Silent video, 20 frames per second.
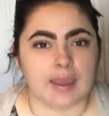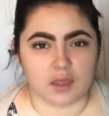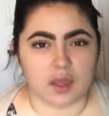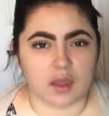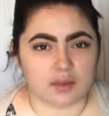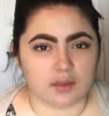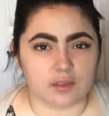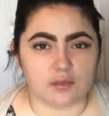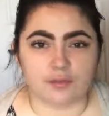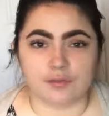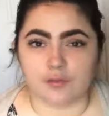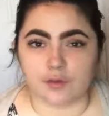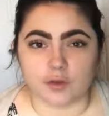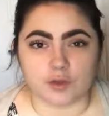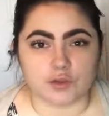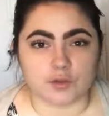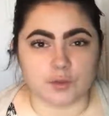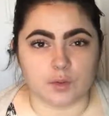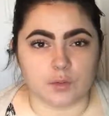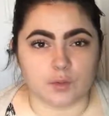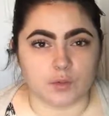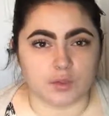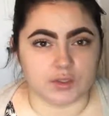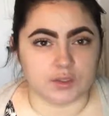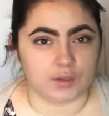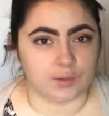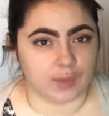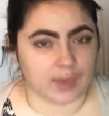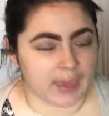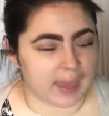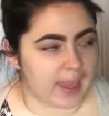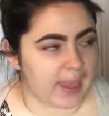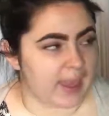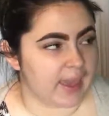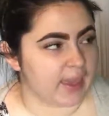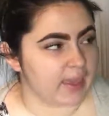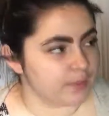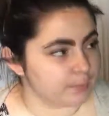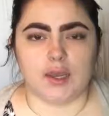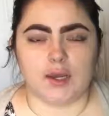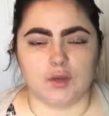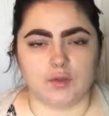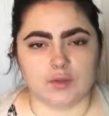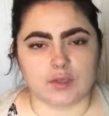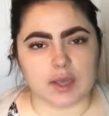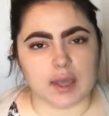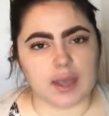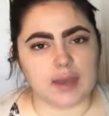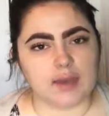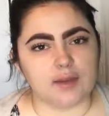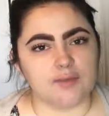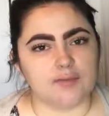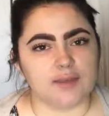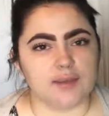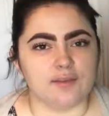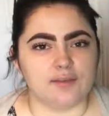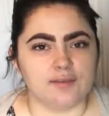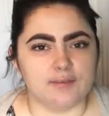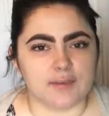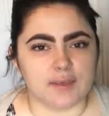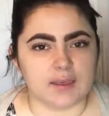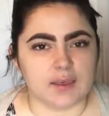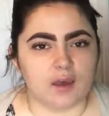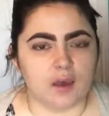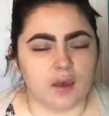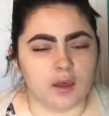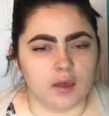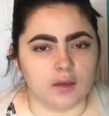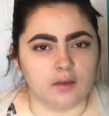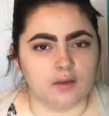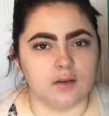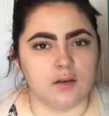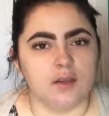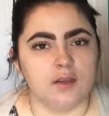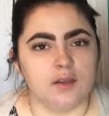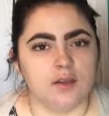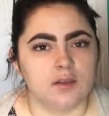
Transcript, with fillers: I thought the first one was okay and I was kind of iffy on